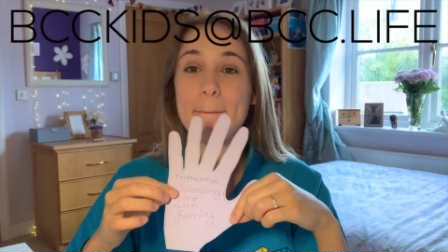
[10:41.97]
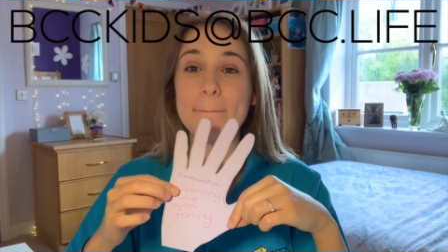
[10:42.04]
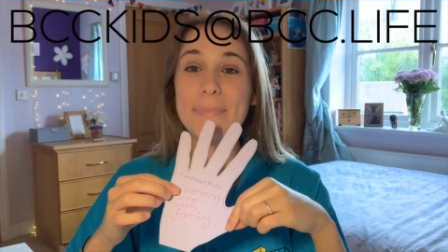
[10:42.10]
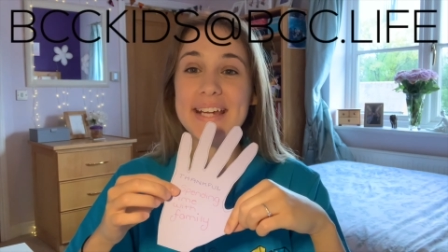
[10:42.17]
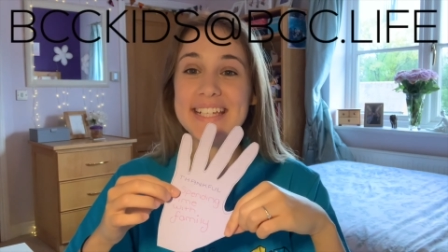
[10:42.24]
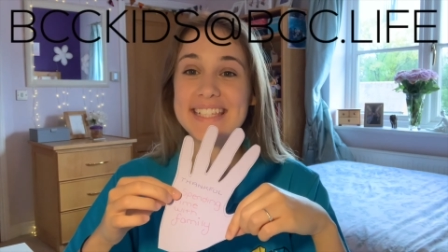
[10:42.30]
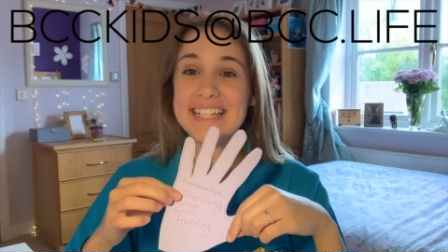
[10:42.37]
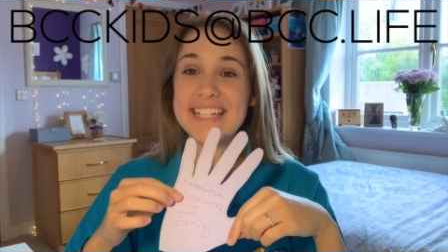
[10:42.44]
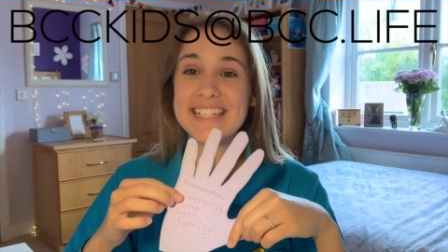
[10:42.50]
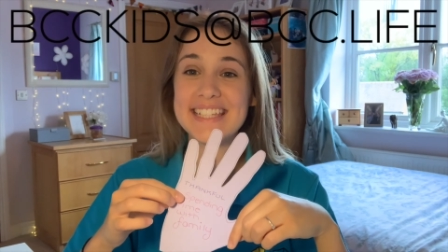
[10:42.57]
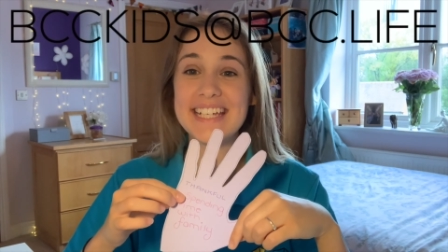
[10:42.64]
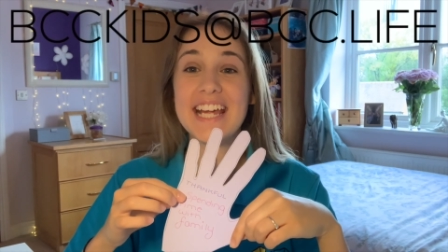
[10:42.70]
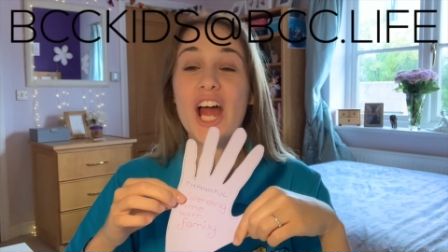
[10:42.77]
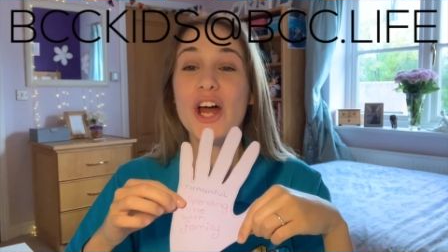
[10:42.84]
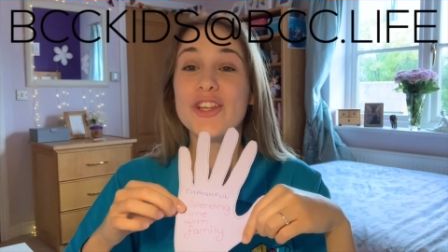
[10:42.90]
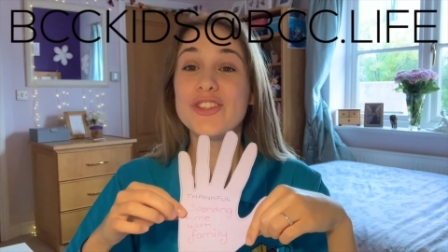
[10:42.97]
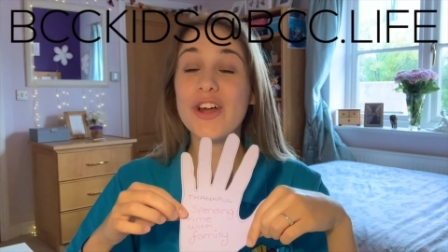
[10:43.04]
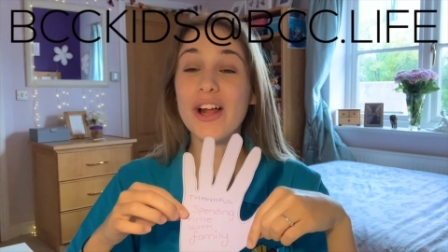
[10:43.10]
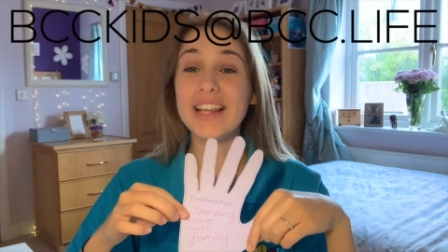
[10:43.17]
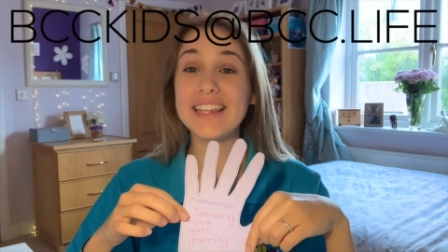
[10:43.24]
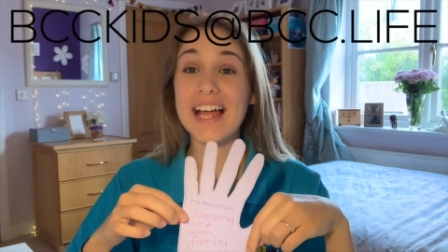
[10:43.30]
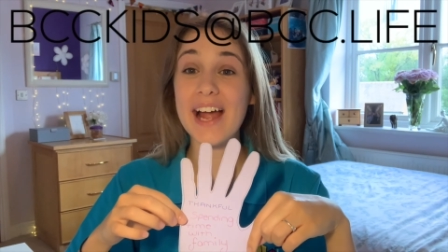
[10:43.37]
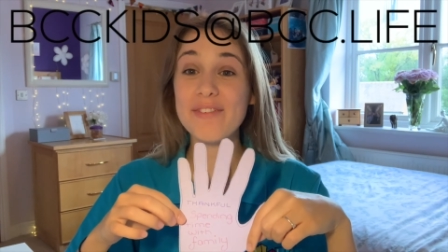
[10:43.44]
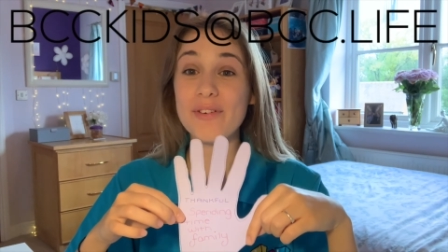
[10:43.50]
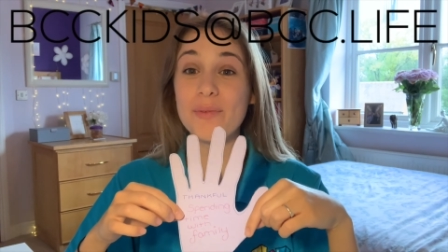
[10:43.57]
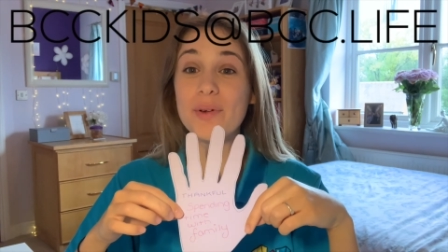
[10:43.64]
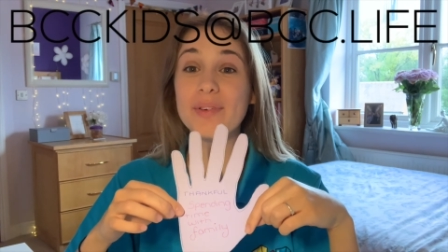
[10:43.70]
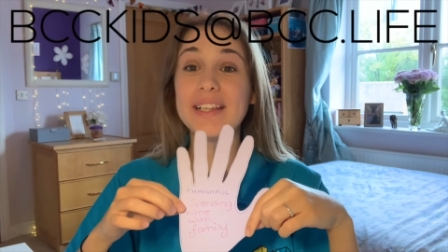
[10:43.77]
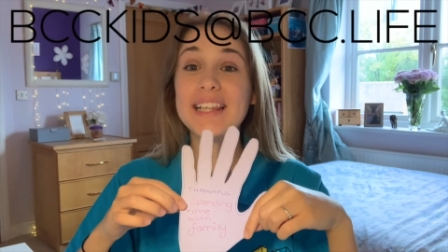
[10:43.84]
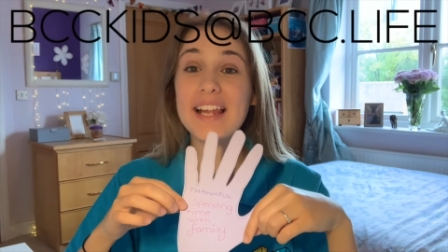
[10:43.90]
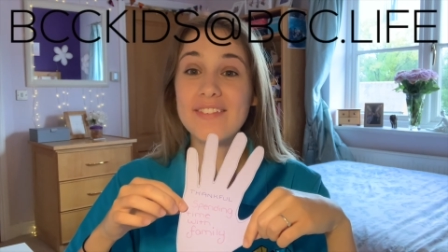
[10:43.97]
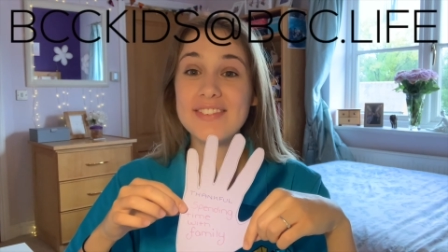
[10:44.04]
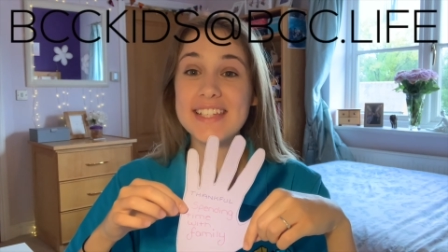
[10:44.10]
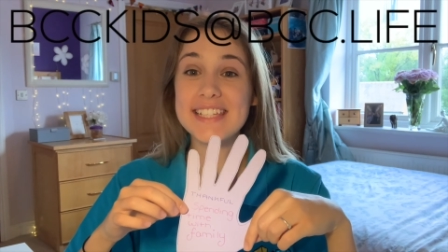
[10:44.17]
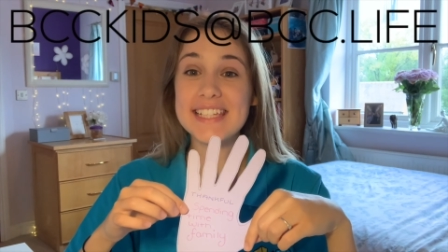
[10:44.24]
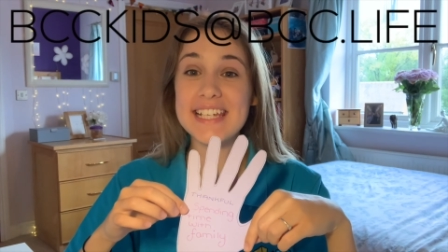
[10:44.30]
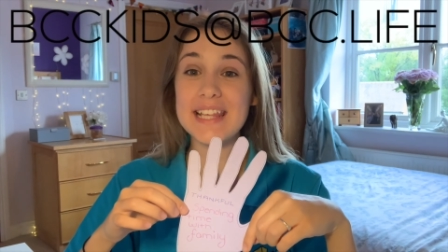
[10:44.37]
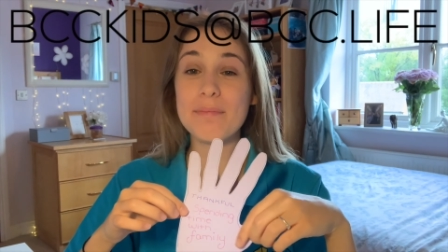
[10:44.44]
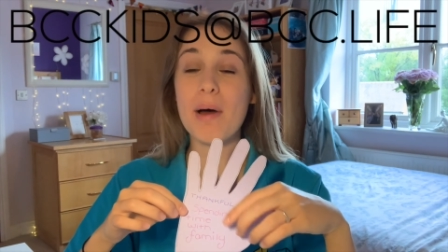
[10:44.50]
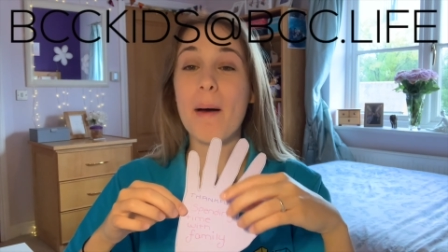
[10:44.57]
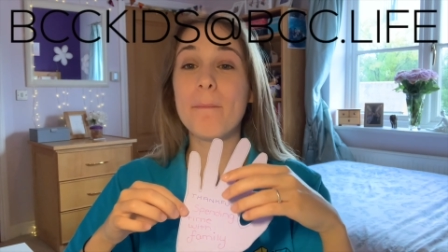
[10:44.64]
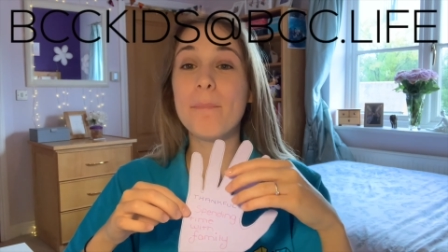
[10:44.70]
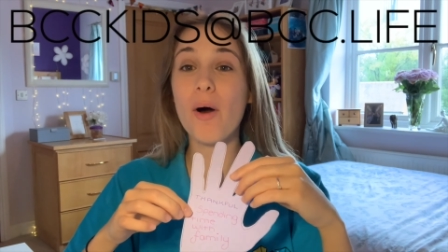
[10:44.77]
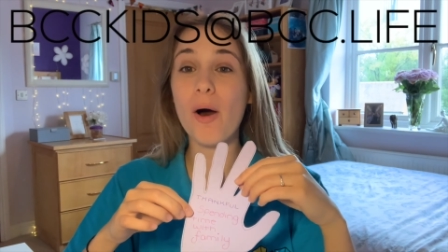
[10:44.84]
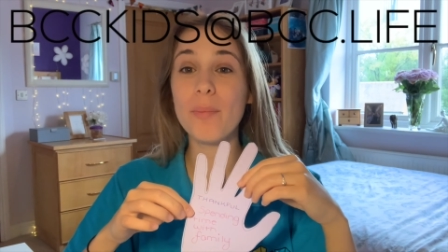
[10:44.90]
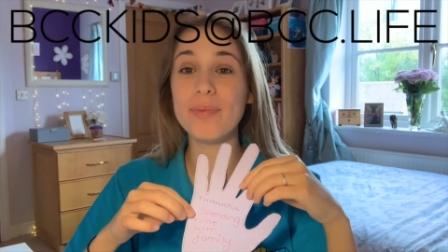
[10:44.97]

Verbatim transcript: bcc.life and we would love to see them and pop